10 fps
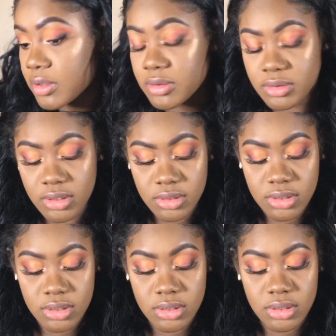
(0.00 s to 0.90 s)
Then
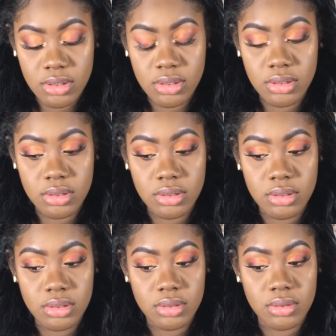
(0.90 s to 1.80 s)
she
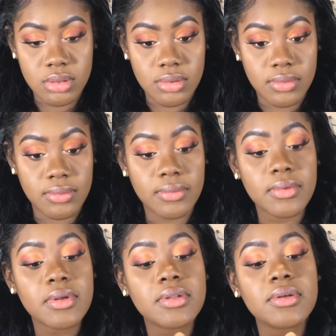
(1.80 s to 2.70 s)
does
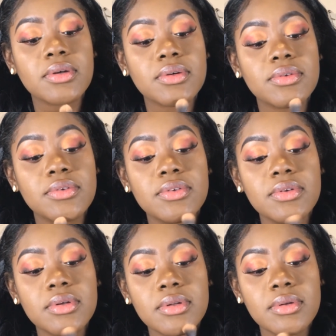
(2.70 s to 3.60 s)
under her
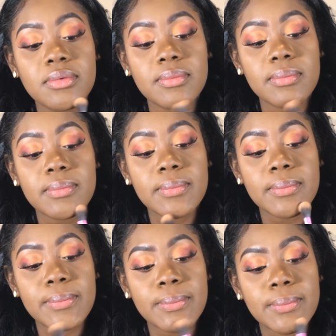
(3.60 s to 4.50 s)
chin,
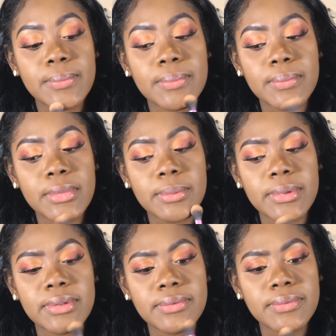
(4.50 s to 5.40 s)
I
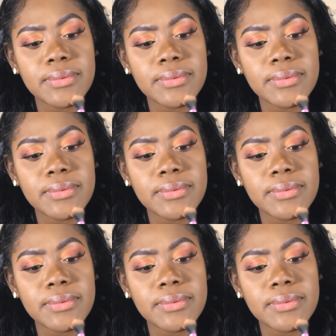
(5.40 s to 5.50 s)
believe.